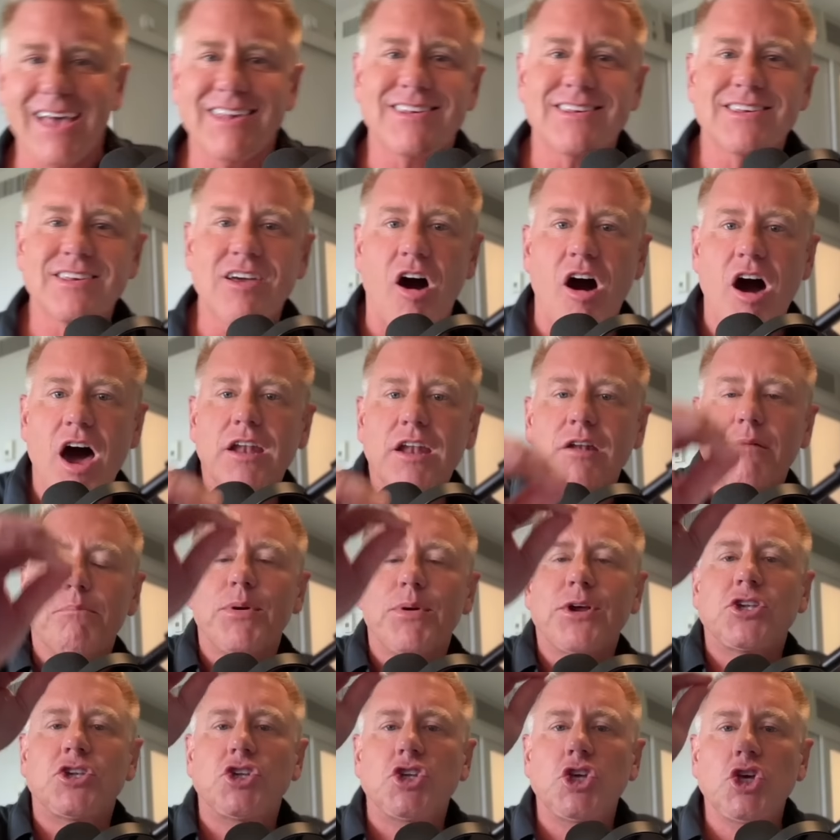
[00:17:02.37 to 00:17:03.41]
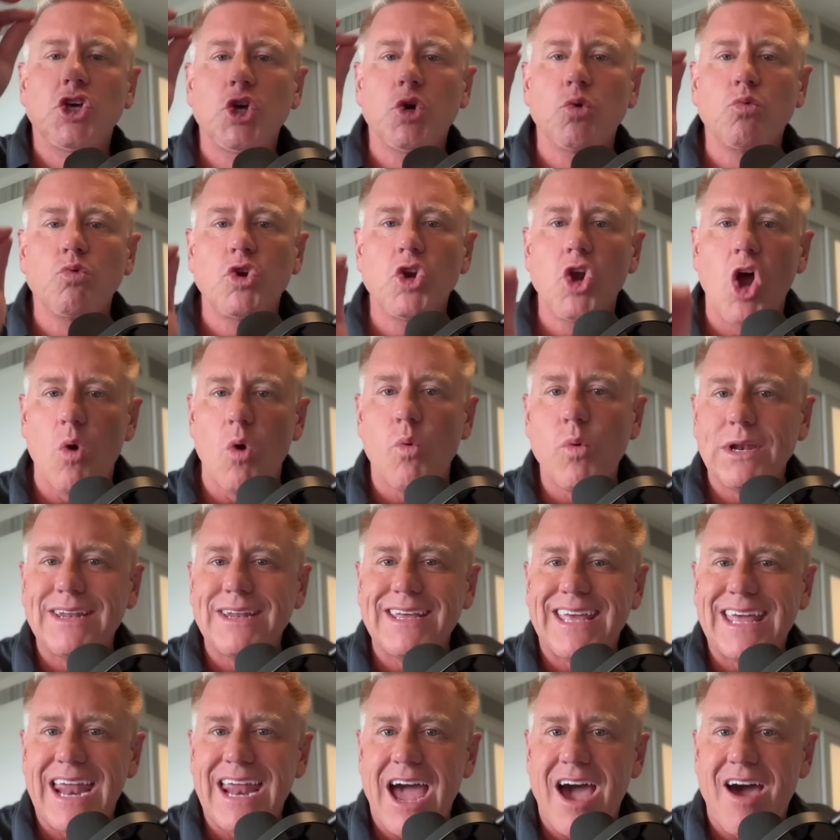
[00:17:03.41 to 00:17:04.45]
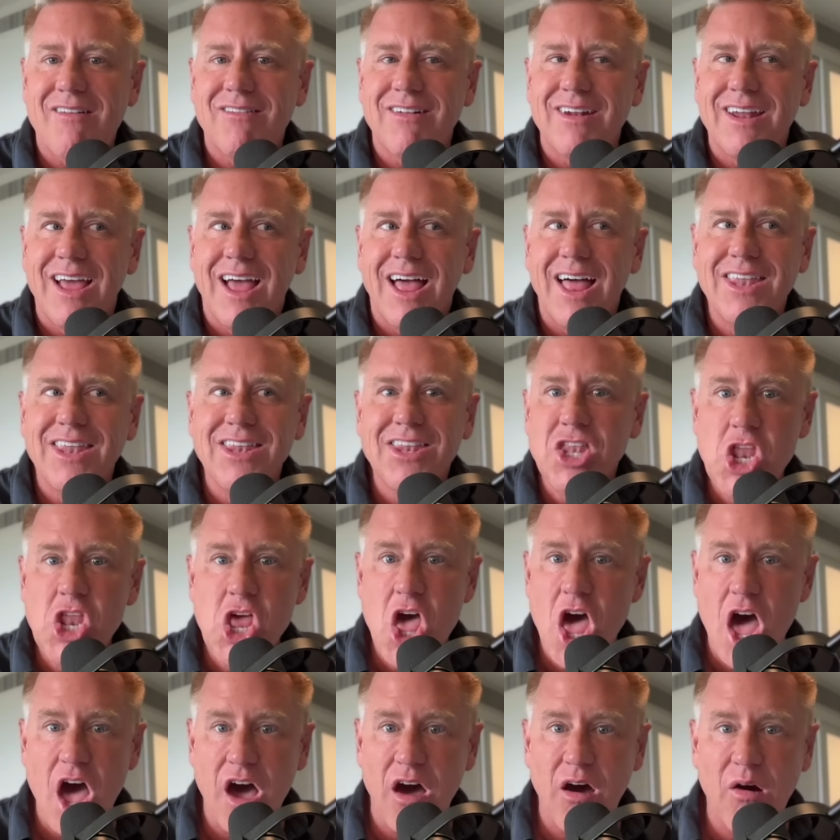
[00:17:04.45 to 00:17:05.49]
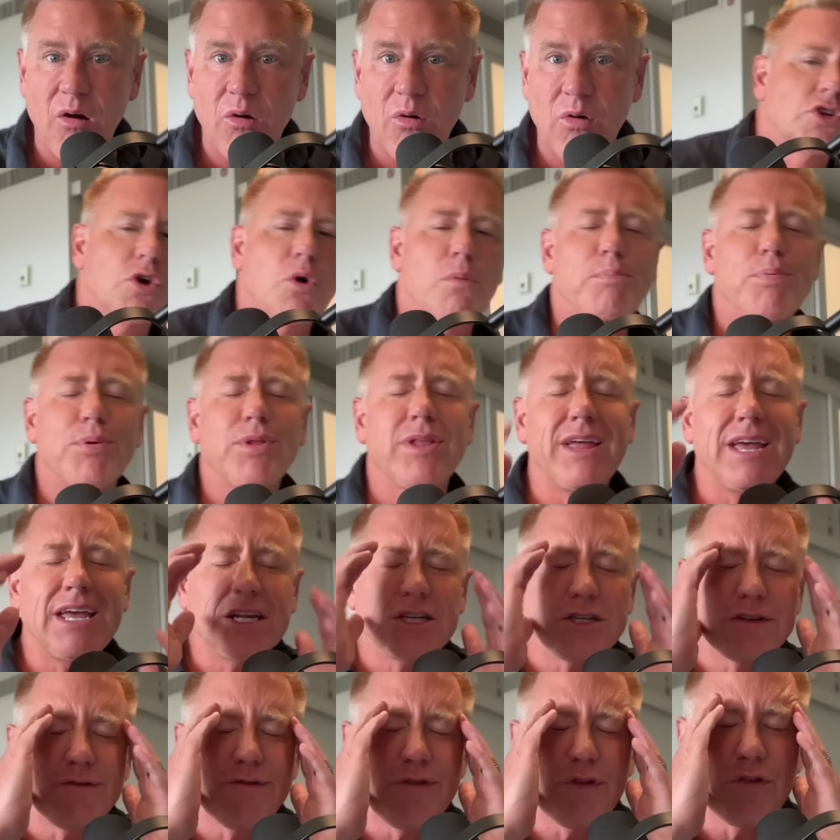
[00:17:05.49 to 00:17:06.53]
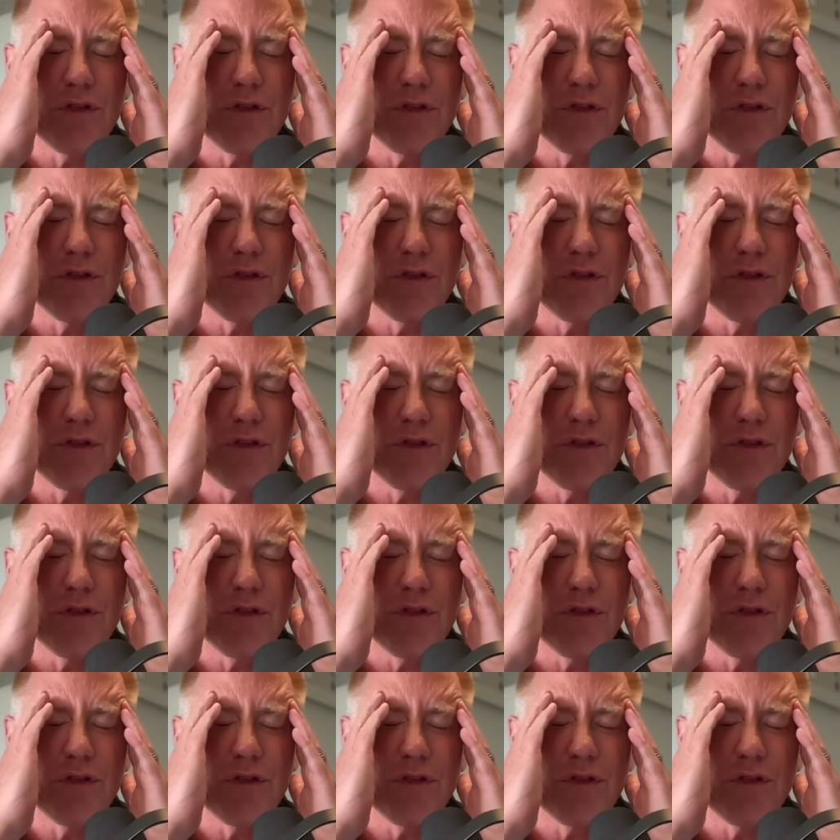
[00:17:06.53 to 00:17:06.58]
Scott. But do you know when to get out? No. Oh, please, for